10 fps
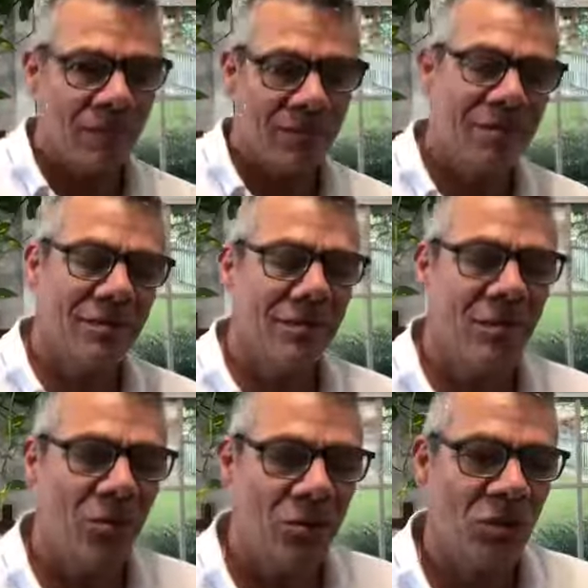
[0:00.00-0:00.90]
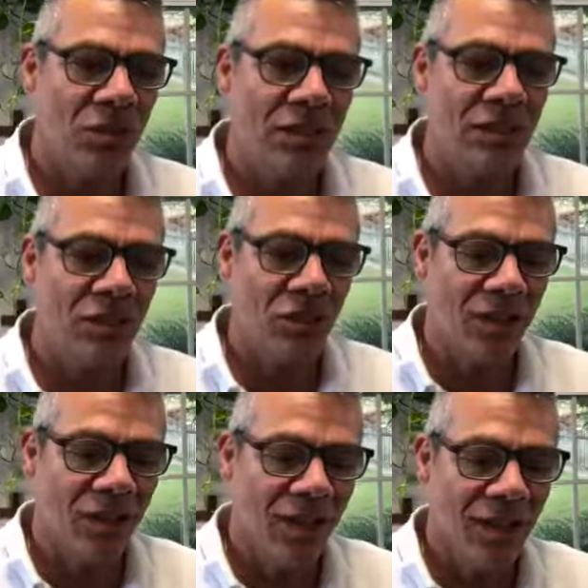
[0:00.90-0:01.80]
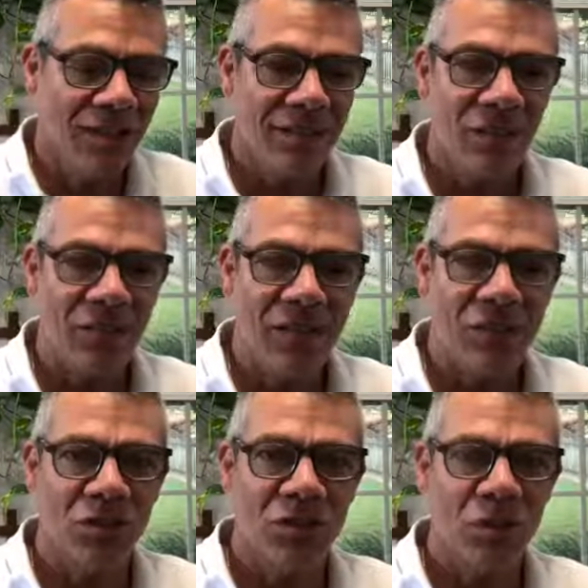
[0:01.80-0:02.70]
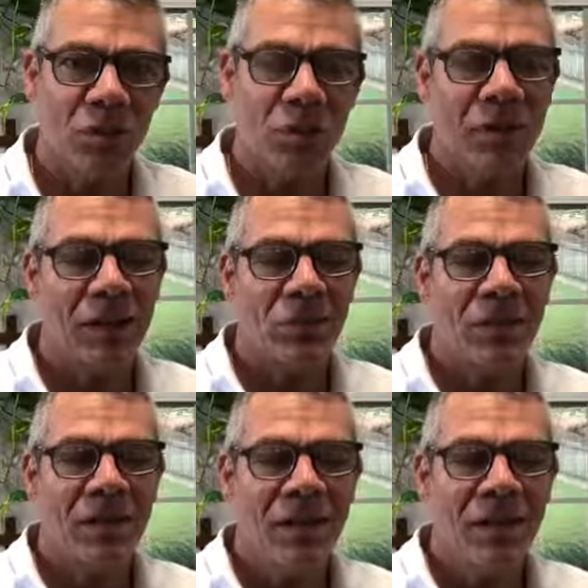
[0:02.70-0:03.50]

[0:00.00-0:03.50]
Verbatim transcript: That's the newest addition to Flash's superpowers.